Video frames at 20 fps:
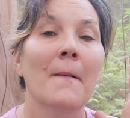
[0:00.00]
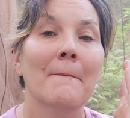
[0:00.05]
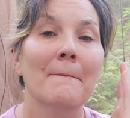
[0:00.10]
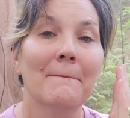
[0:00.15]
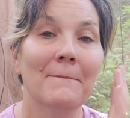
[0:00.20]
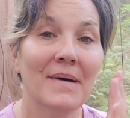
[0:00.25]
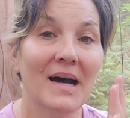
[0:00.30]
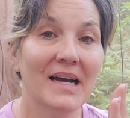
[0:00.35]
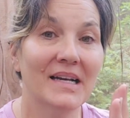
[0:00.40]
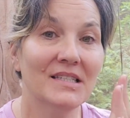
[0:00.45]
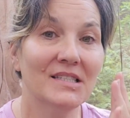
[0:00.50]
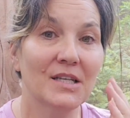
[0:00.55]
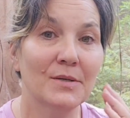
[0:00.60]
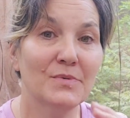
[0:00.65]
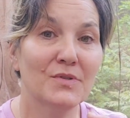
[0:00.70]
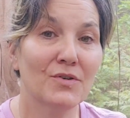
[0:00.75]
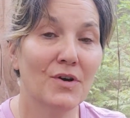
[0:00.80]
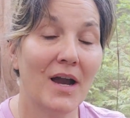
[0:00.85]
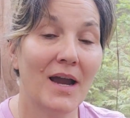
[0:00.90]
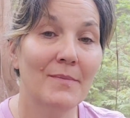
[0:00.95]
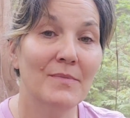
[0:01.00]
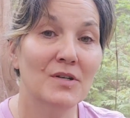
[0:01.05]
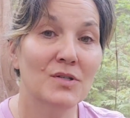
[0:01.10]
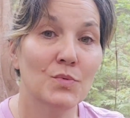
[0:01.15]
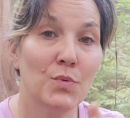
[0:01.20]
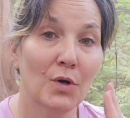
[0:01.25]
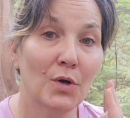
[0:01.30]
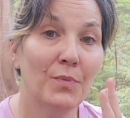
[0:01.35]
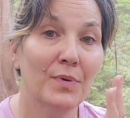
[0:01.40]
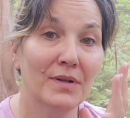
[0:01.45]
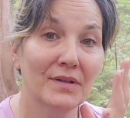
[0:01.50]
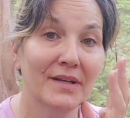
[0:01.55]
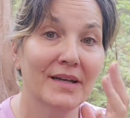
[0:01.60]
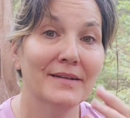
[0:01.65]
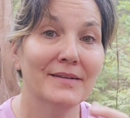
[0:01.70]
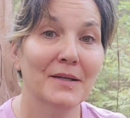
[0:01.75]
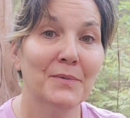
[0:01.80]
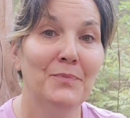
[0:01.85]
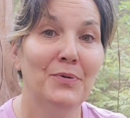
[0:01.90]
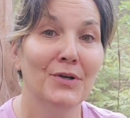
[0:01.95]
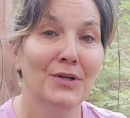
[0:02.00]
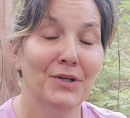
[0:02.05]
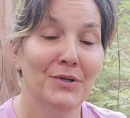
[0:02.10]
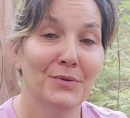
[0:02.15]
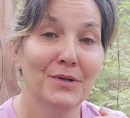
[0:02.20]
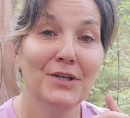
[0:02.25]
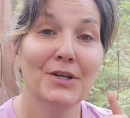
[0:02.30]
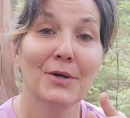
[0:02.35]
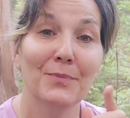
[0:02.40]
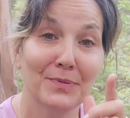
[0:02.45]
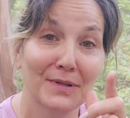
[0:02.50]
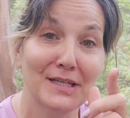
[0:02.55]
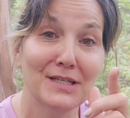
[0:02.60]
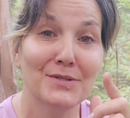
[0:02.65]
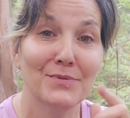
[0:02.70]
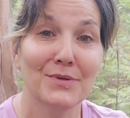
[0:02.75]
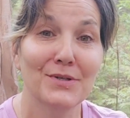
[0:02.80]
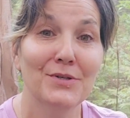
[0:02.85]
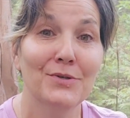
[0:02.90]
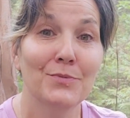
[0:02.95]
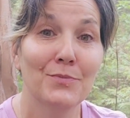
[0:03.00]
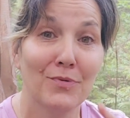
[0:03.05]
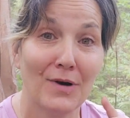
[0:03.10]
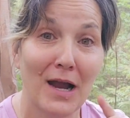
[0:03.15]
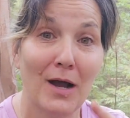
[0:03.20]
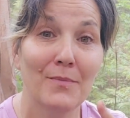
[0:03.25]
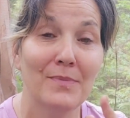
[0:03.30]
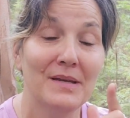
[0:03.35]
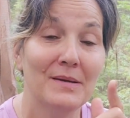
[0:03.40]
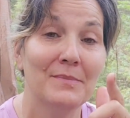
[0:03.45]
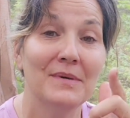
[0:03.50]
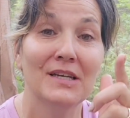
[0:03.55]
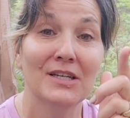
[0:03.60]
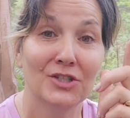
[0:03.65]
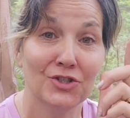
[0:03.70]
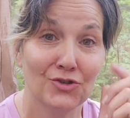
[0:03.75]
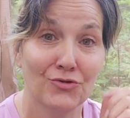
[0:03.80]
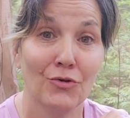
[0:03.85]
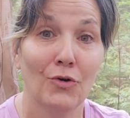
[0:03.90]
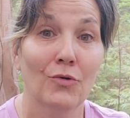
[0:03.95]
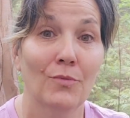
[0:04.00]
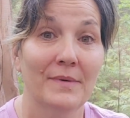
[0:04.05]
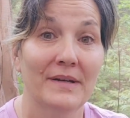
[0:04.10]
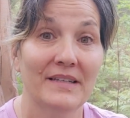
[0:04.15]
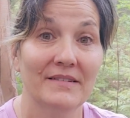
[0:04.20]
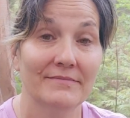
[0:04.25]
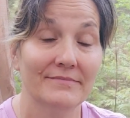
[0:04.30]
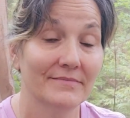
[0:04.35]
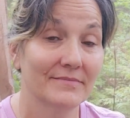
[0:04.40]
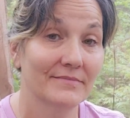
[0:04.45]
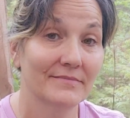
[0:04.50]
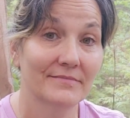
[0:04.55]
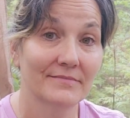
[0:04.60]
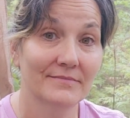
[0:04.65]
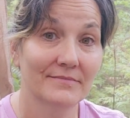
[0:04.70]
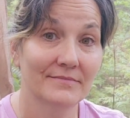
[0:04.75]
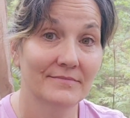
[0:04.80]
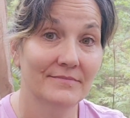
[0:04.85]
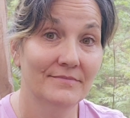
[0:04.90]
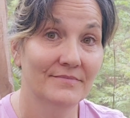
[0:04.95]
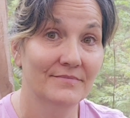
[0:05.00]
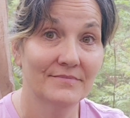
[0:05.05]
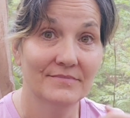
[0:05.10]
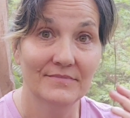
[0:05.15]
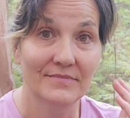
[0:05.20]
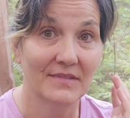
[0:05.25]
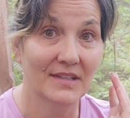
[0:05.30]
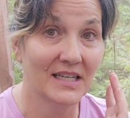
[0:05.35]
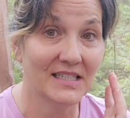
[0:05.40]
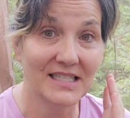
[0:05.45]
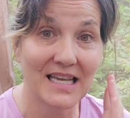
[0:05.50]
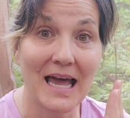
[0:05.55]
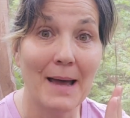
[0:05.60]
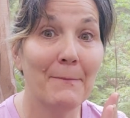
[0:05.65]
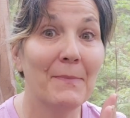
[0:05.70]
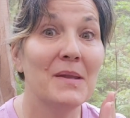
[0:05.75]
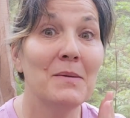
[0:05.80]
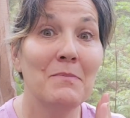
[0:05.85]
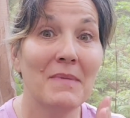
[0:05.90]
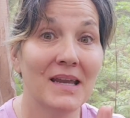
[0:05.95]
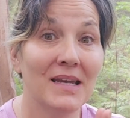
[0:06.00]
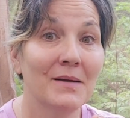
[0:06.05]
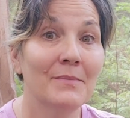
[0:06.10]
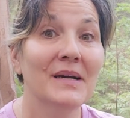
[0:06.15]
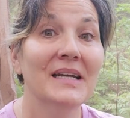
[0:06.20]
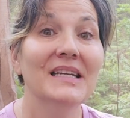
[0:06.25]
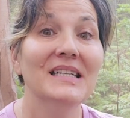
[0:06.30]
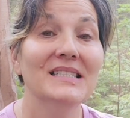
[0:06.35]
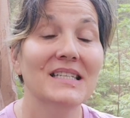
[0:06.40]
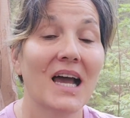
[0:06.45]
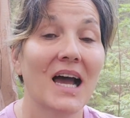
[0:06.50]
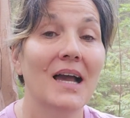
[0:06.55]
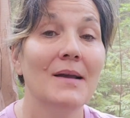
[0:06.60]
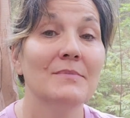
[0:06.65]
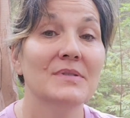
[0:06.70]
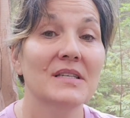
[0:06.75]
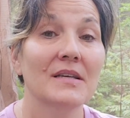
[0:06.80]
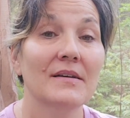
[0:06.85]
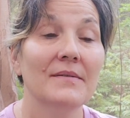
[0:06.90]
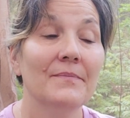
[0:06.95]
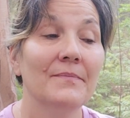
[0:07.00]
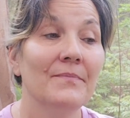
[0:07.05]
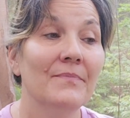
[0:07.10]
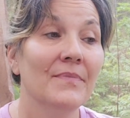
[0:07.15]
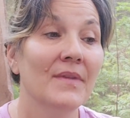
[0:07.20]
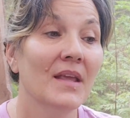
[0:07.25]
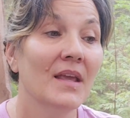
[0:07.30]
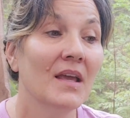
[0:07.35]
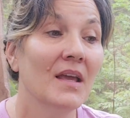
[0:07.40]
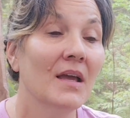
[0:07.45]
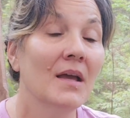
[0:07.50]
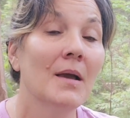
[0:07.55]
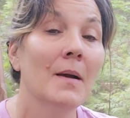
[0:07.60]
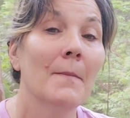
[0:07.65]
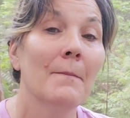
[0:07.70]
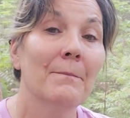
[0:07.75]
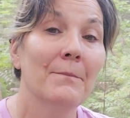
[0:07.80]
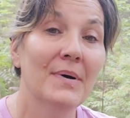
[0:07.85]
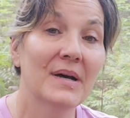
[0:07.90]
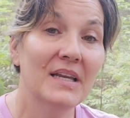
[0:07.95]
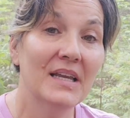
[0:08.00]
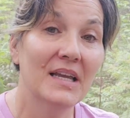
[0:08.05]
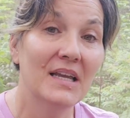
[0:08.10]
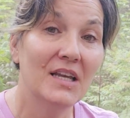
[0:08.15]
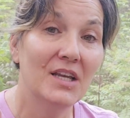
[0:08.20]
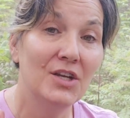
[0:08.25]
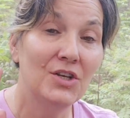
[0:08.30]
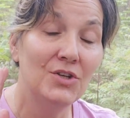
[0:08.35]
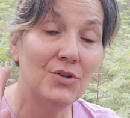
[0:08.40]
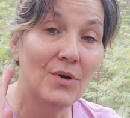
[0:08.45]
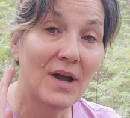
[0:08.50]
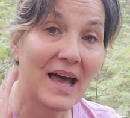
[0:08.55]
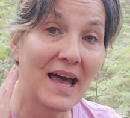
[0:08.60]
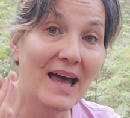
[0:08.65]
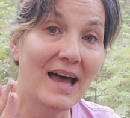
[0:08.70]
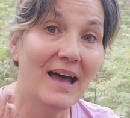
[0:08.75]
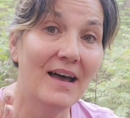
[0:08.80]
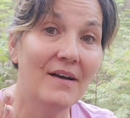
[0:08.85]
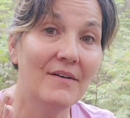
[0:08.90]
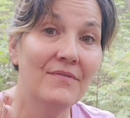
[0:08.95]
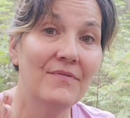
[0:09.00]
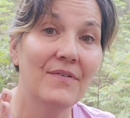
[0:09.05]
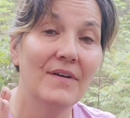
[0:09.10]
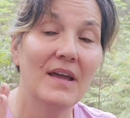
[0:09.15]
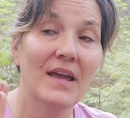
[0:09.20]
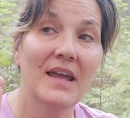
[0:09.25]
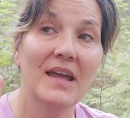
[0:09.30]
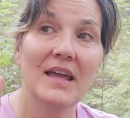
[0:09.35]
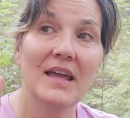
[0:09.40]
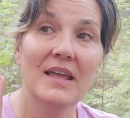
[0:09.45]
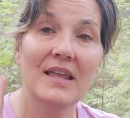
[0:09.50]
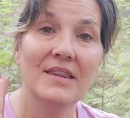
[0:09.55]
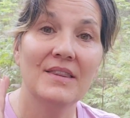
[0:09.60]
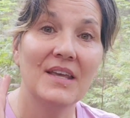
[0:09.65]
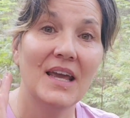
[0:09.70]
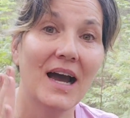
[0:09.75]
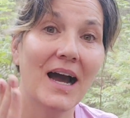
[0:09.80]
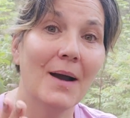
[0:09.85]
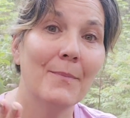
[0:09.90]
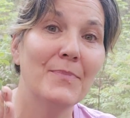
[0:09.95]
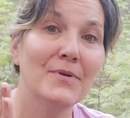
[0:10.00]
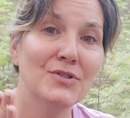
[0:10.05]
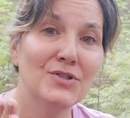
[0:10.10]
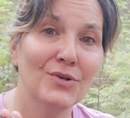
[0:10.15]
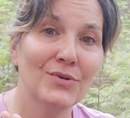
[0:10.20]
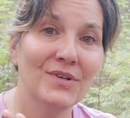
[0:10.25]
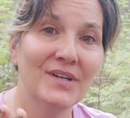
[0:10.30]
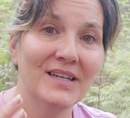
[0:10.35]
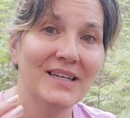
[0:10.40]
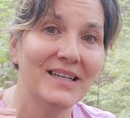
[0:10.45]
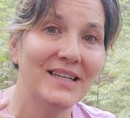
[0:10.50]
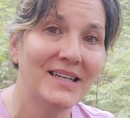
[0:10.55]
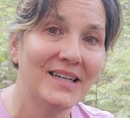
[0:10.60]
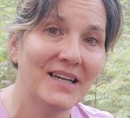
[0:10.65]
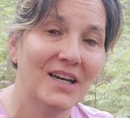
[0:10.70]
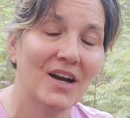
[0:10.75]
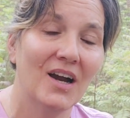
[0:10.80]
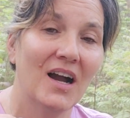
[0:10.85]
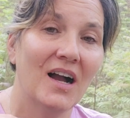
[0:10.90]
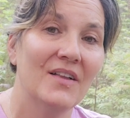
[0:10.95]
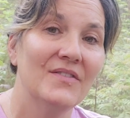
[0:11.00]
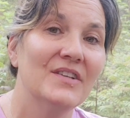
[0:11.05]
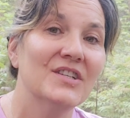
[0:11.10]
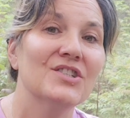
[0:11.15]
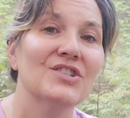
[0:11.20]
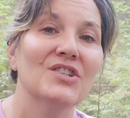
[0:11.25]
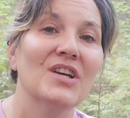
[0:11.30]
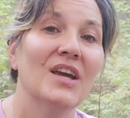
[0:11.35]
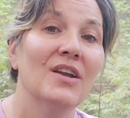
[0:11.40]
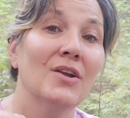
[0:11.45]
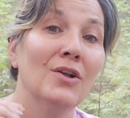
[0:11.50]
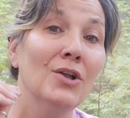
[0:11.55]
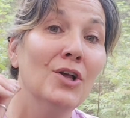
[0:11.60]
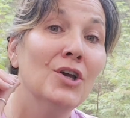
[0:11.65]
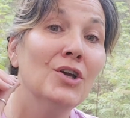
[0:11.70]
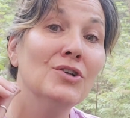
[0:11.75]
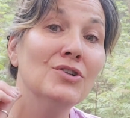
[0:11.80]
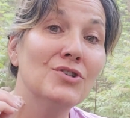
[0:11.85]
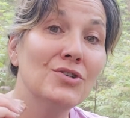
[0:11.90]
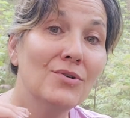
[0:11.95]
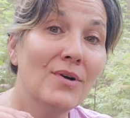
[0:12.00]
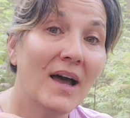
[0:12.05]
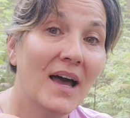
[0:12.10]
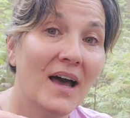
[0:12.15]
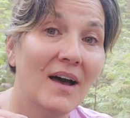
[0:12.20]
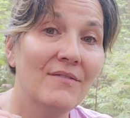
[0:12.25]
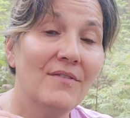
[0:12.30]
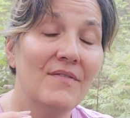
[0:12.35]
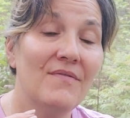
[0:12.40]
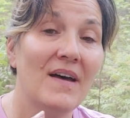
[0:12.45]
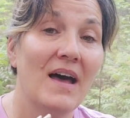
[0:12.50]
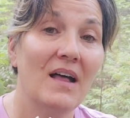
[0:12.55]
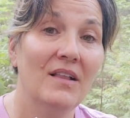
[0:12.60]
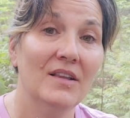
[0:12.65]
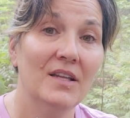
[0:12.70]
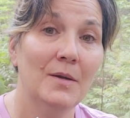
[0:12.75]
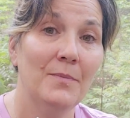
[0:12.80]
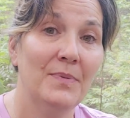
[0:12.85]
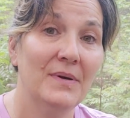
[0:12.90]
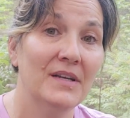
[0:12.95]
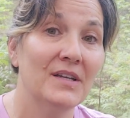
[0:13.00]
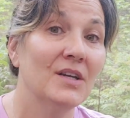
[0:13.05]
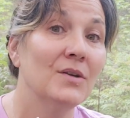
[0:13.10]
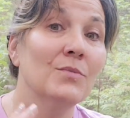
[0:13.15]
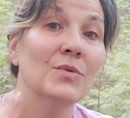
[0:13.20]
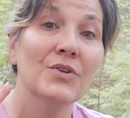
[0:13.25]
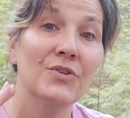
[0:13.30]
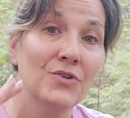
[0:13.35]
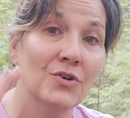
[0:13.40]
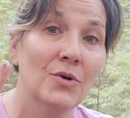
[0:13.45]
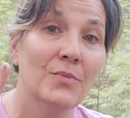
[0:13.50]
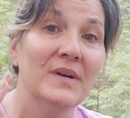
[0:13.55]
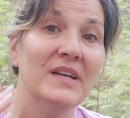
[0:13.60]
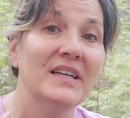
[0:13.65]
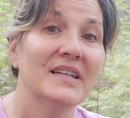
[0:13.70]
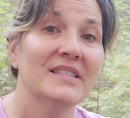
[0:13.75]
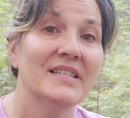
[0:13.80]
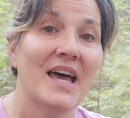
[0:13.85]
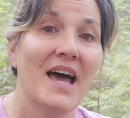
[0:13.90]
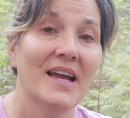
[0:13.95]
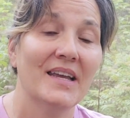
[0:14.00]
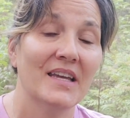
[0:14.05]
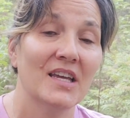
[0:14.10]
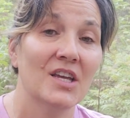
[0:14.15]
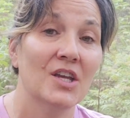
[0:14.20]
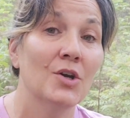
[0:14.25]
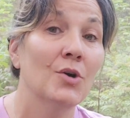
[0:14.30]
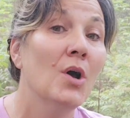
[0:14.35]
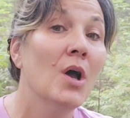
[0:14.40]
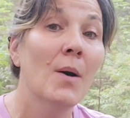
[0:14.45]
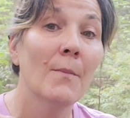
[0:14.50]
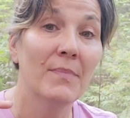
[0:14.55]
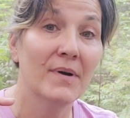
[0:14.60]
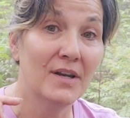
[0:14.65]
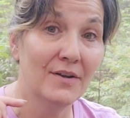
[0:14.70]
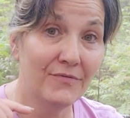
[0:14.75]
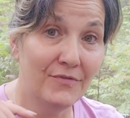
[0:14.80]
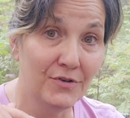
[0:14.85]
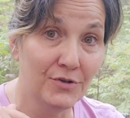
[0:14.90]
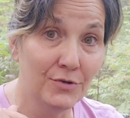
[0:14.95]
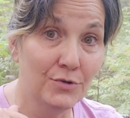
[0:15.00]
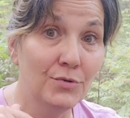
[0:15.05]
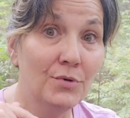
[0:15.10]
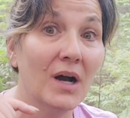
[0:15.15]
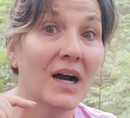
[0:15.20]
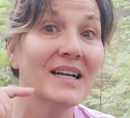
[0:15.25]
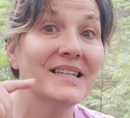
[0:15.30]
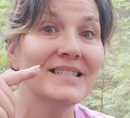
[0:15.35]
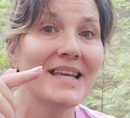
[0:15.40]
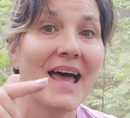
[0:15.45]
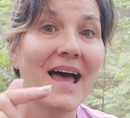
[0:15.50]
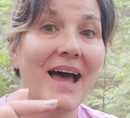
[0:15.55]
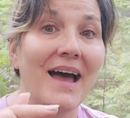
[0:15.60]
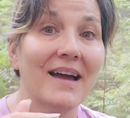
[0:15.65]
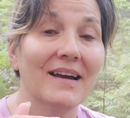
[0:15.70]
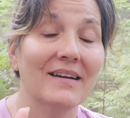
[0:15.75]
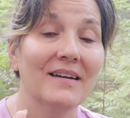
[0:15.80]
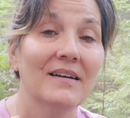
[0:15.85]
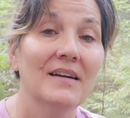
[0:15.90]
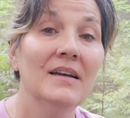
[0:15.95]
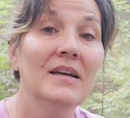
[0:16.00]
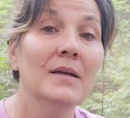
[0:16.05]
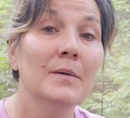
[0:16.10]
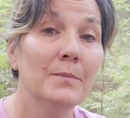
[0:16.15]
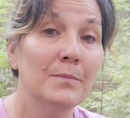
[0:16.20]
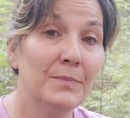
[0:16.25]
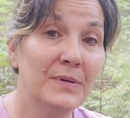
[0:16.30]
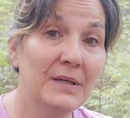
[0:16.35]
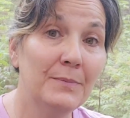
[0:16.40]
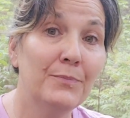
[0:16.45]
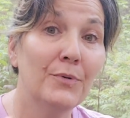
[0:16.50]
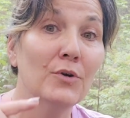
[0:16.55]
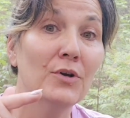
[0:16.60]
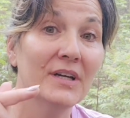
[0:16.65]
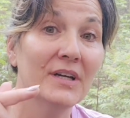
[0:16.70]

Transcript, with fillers: my subscribers will politely put you in your place when you browbeat me and troll me. It's happened many, many times. But you have the opportunity here on this channel to have a valid opinion with nobody attacking you. But if you attack people